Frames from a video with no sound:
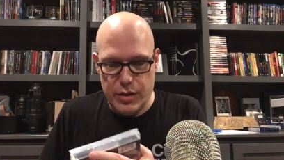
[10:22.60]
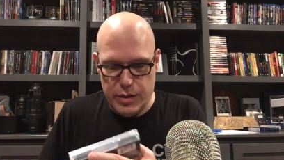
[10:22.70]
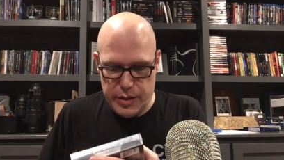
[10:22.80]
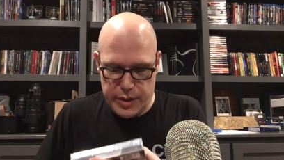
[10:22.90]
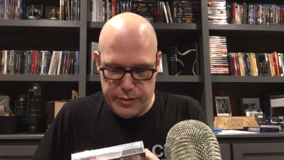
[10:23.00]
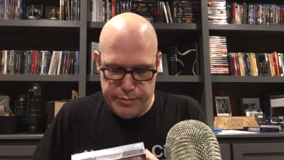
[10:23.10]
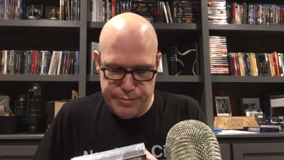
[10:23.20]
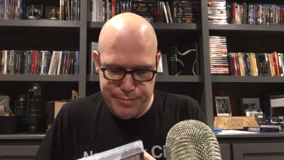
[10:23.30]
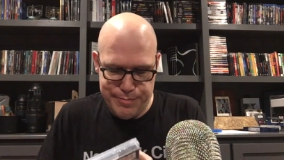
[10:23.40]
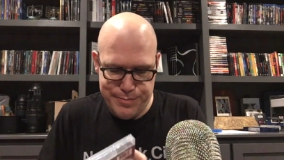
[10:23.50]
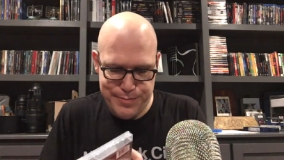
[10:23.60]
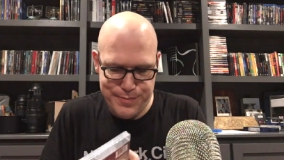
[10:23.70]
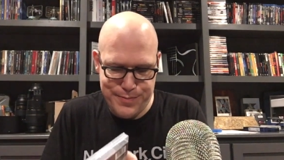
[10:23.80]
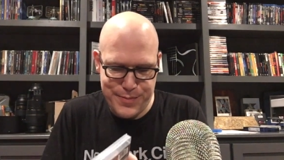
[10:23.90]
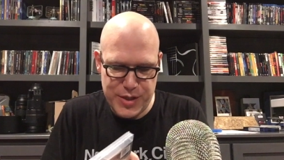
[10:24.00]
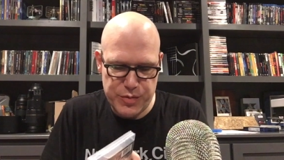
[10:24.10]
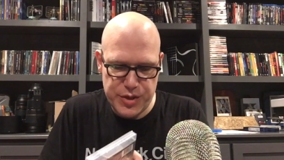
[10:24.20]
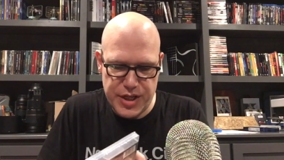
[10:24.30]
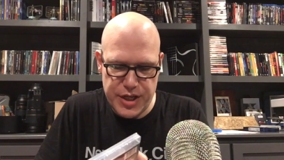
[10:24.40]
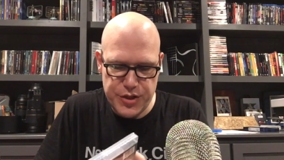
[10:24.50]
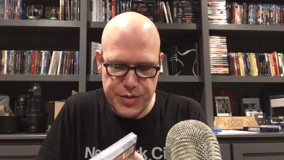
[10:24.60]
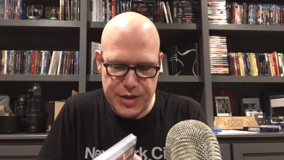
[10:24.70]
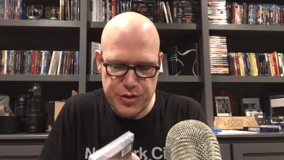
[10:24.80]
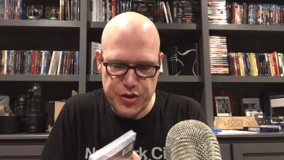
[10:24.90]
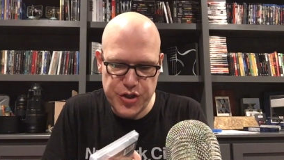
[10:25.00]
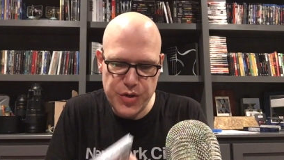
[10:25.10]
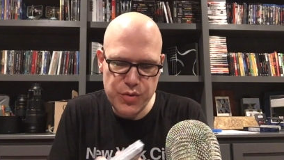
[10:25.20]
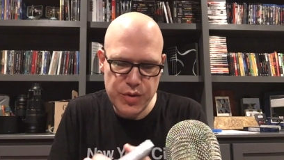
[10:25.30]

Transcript: Um, this was done in two thousand two,